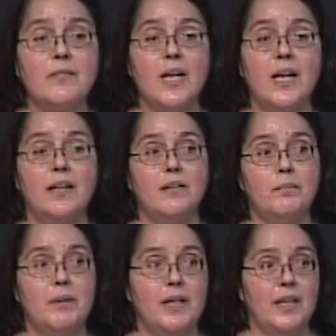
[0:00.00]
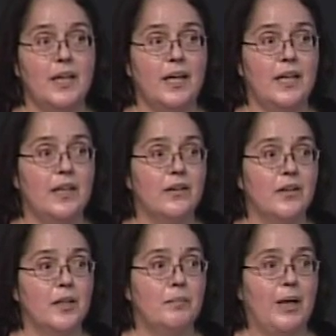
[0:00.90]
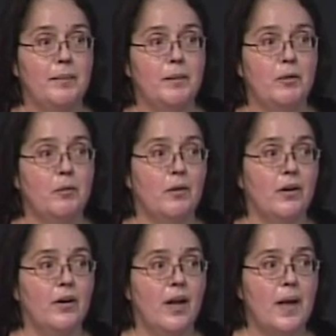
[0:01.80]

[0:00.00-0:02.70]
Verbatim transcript: And being a early baby boomer,